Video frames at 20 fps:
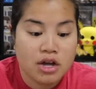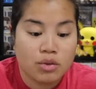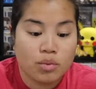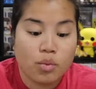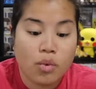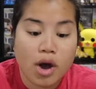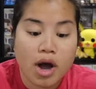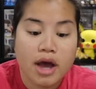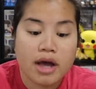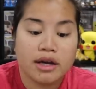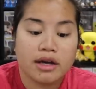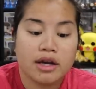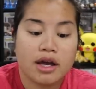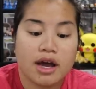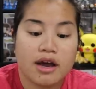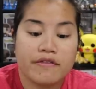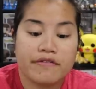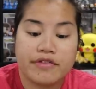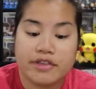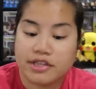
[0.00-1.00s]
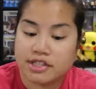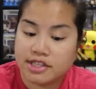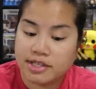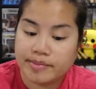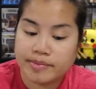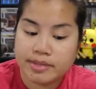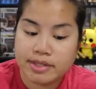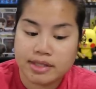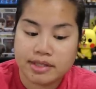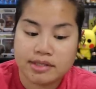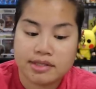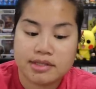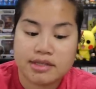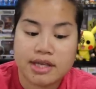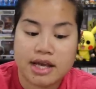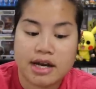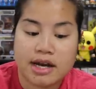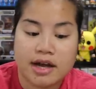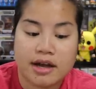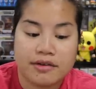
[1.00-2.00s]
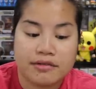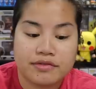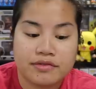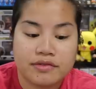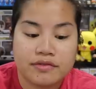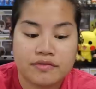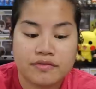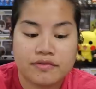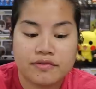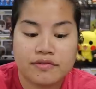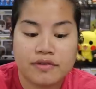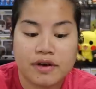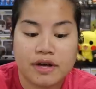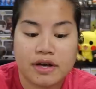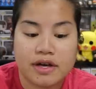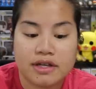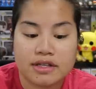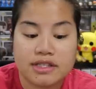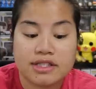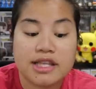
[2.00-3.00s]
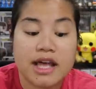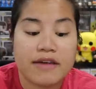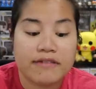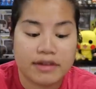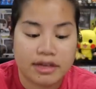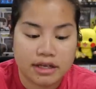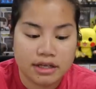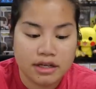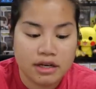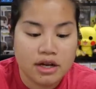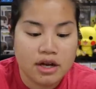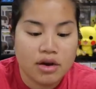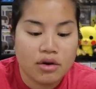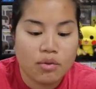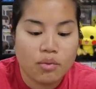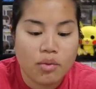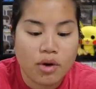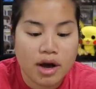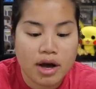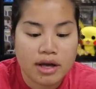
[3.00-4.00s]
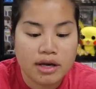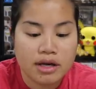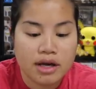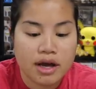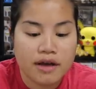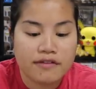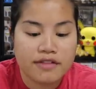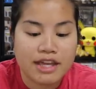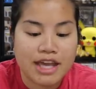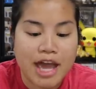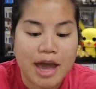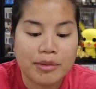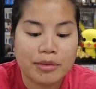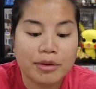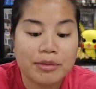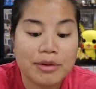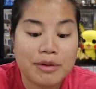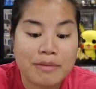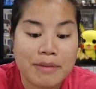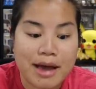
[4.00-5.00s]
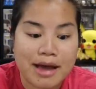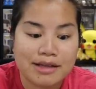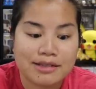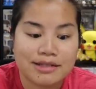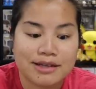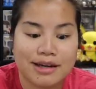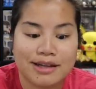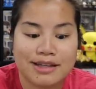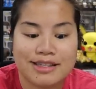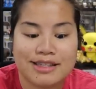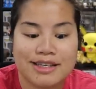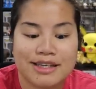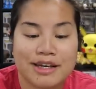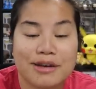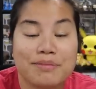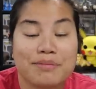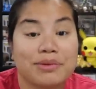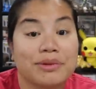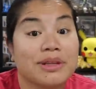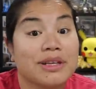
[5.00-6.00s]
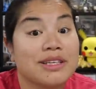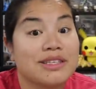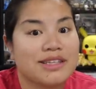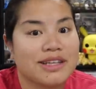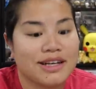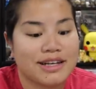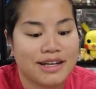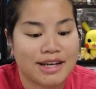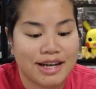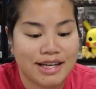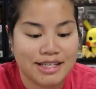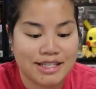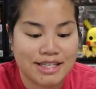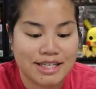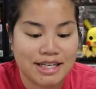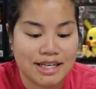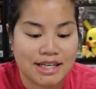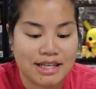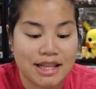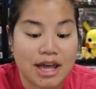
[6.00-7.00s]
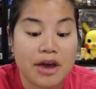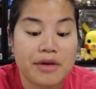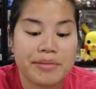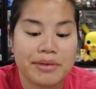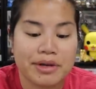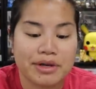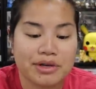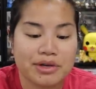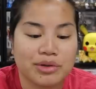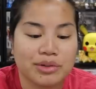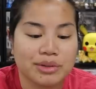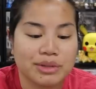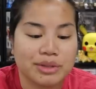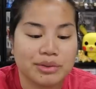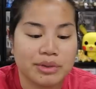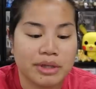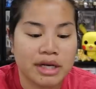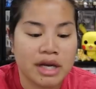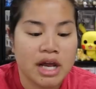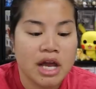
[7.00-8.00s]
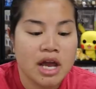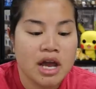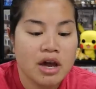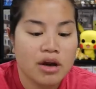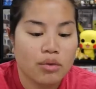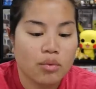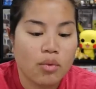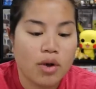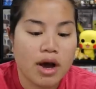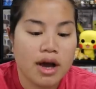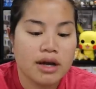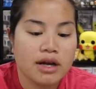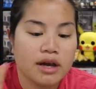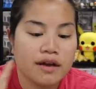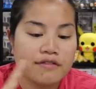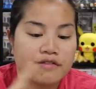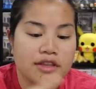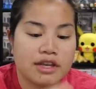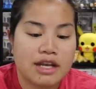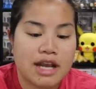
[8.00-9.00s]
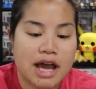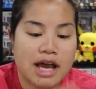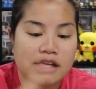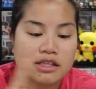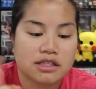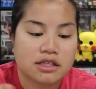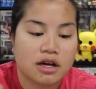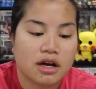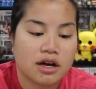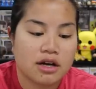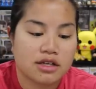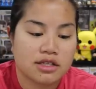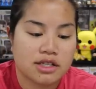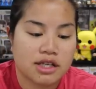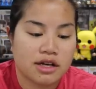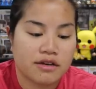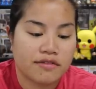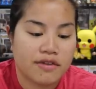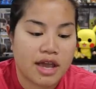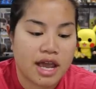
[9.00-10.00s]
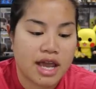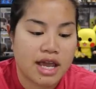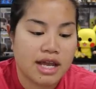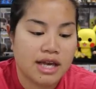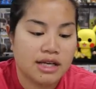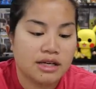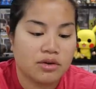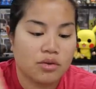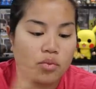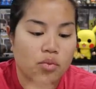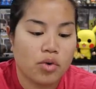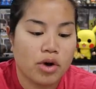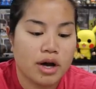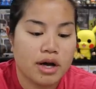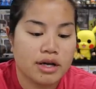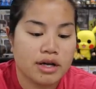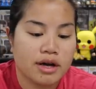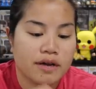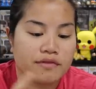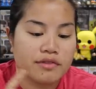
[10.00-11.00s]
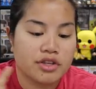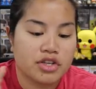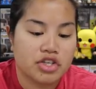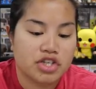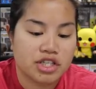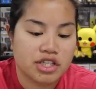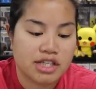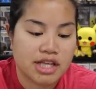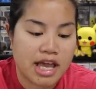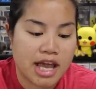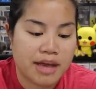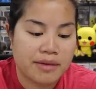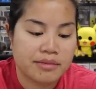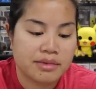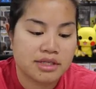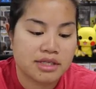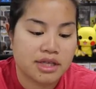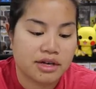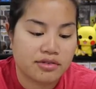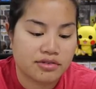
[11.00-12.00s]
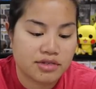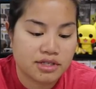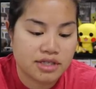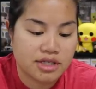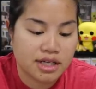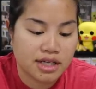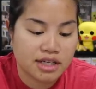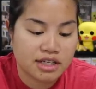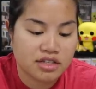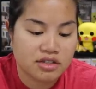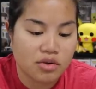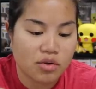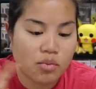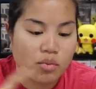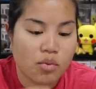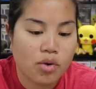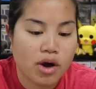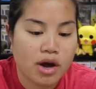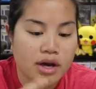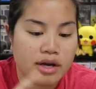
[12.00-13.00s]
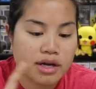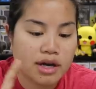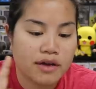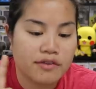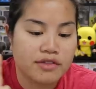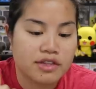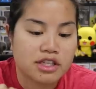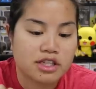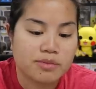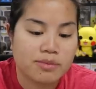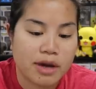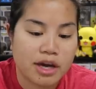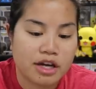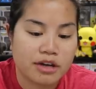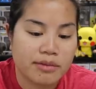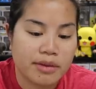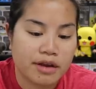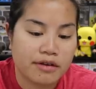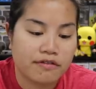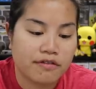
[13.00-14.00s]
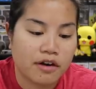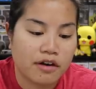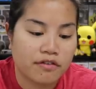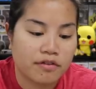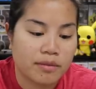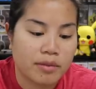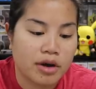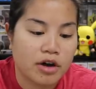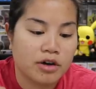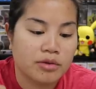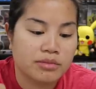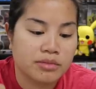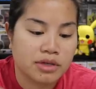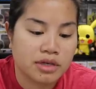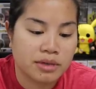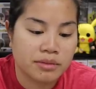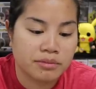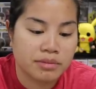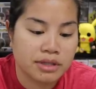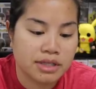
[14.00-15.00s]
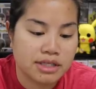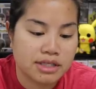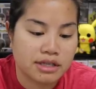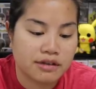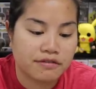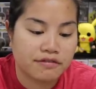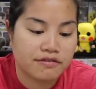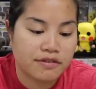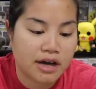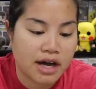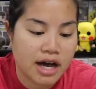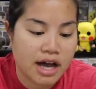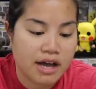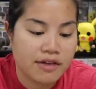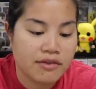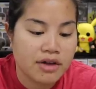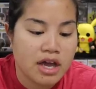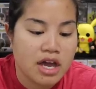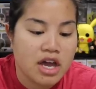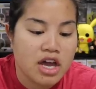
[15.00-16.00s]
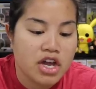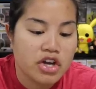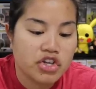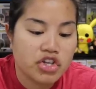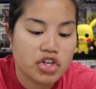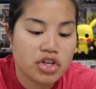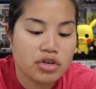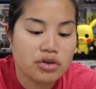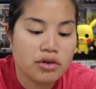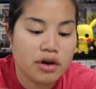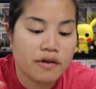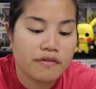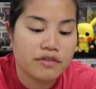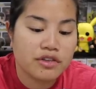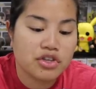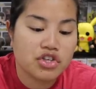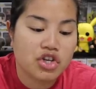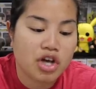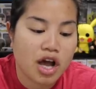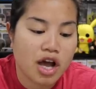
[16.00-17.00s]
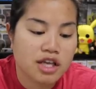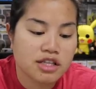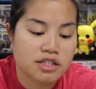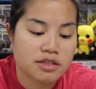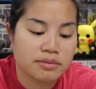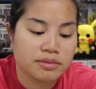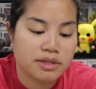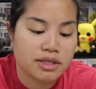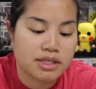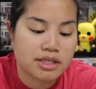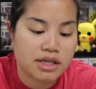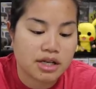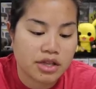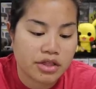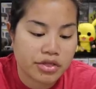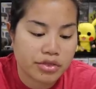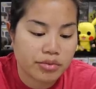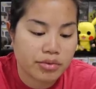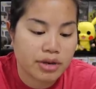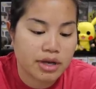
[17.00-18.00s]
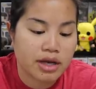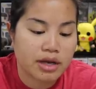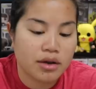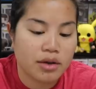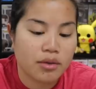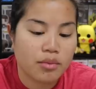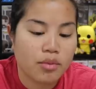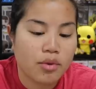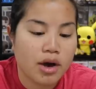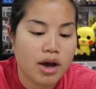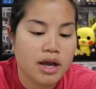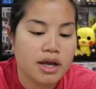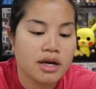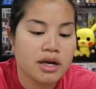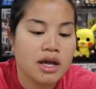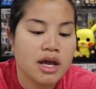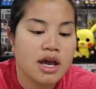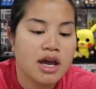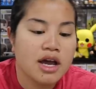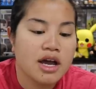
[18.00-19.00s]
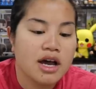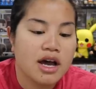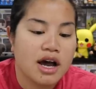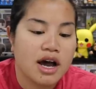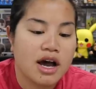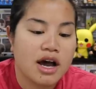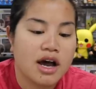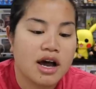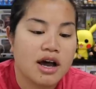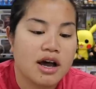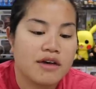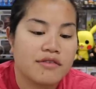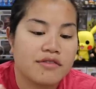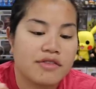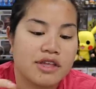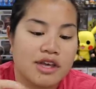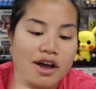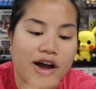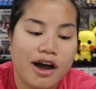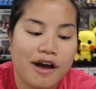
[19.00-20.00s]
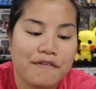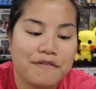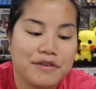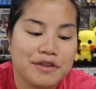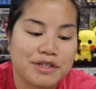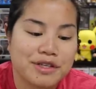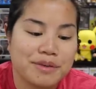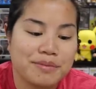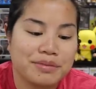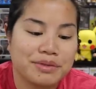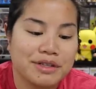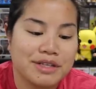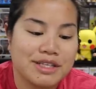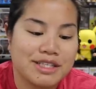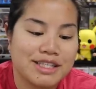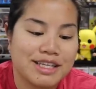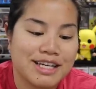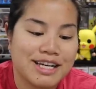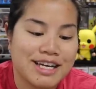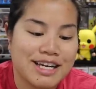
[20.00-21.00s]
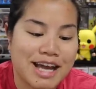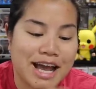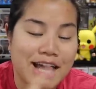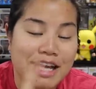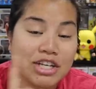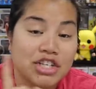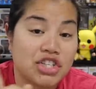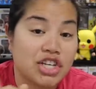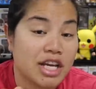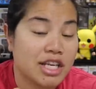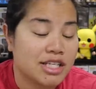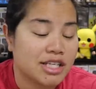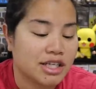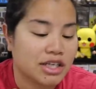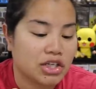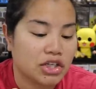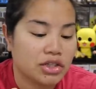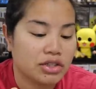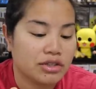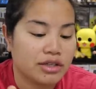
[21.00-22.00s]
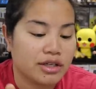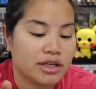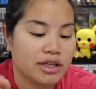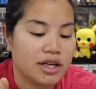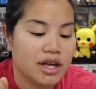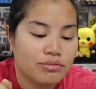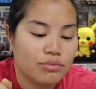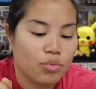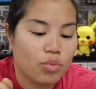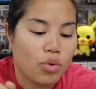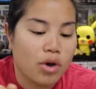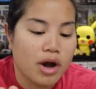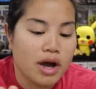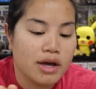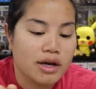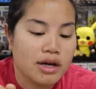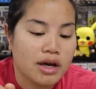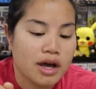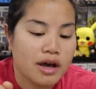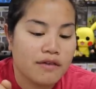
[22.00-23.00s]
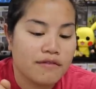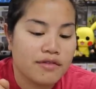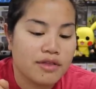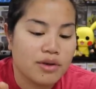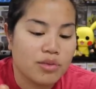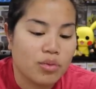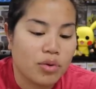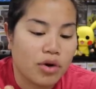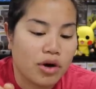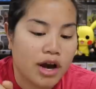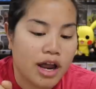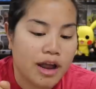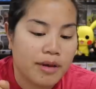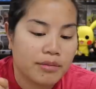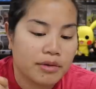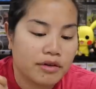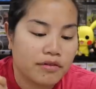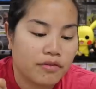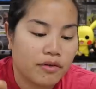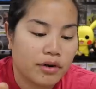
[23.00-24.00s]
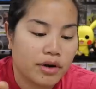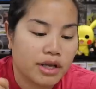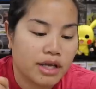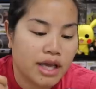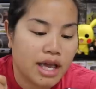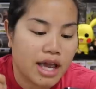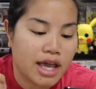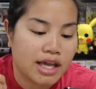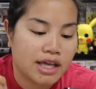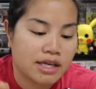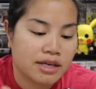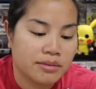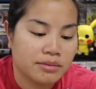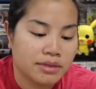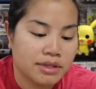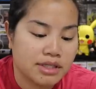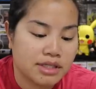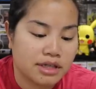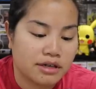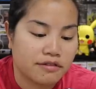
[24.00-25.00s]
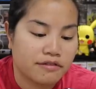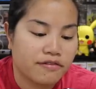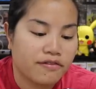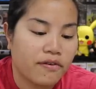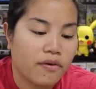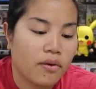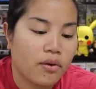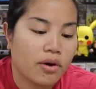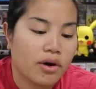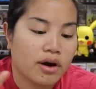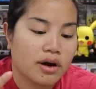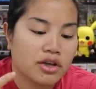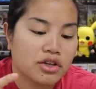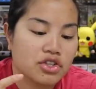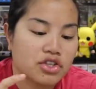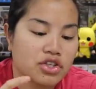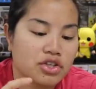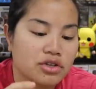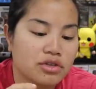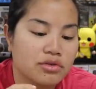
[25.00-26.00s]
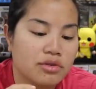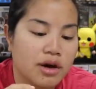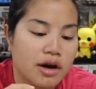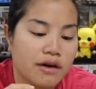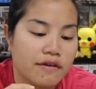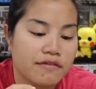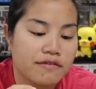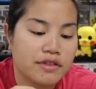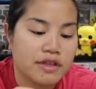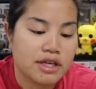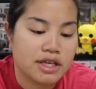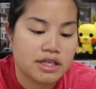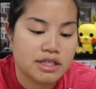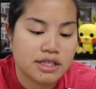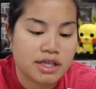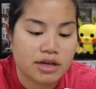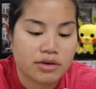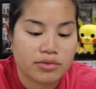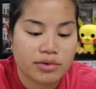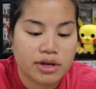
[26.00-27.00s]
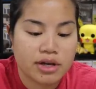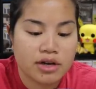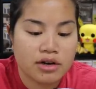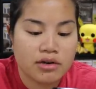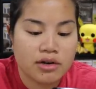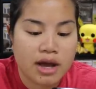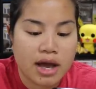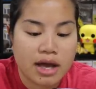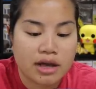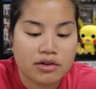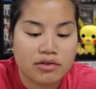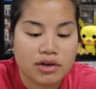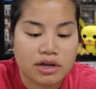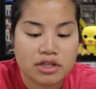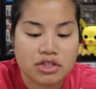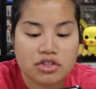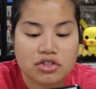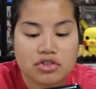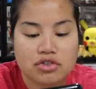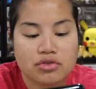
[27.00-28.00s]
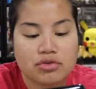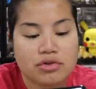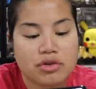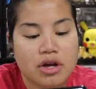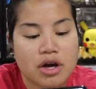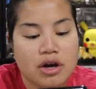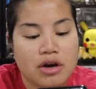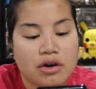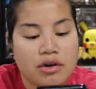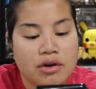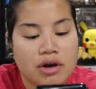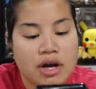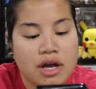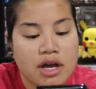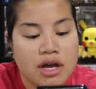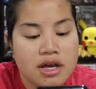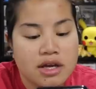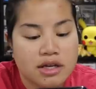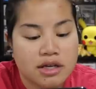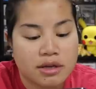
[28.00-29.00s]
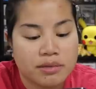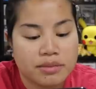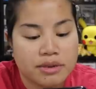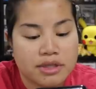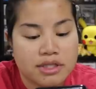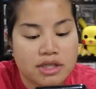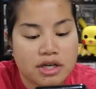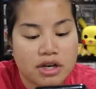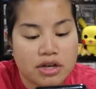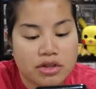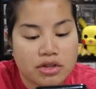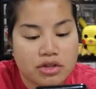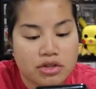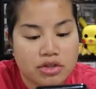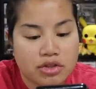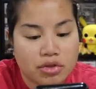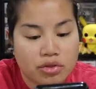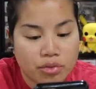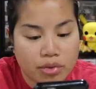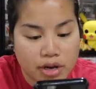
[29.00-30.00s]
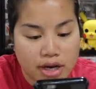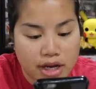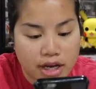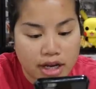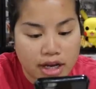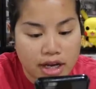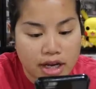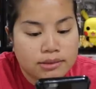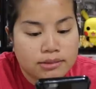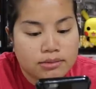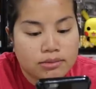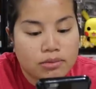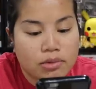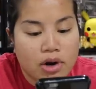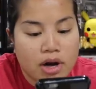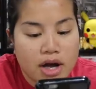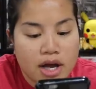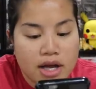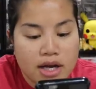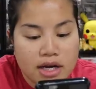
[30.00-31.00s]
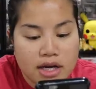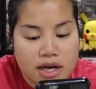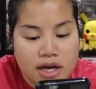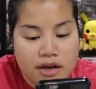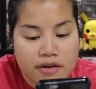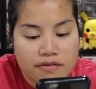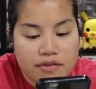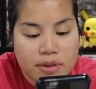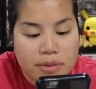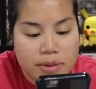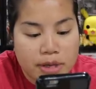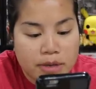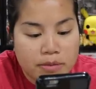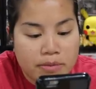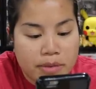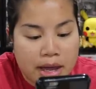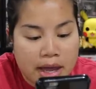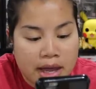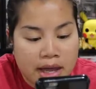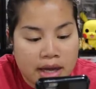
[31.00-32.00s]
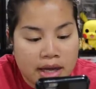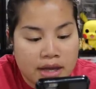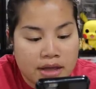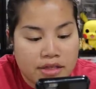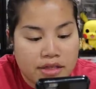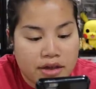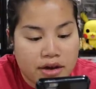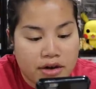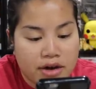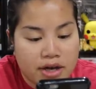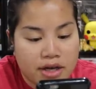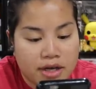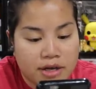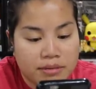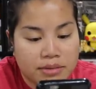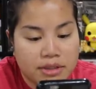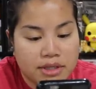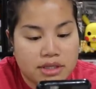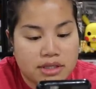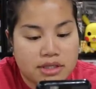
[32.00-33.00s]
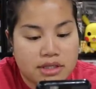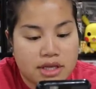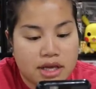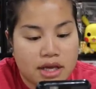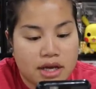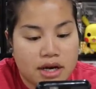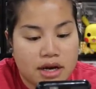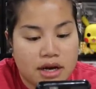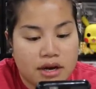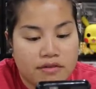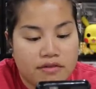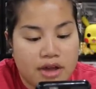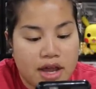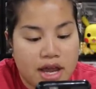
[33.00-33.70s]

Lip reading: 1 of the Simpsons set of 7, 1 of the MLB Mascots complete set of 19, that would be a cool one to win, 1 of the NASCAR set of 8, 1 of the Shazam set of 6, 1 of the Spider-Man Far From Home complete set of 5, 2 of the Jaws complete set of 3, 1 of the Office complete set of 9, Chase included, 1 of the Warhammer 40k complete set of 4, 2 of the Sanrio Aggretsuko complete set of 3, 1 of the Big Bang Theory complete set of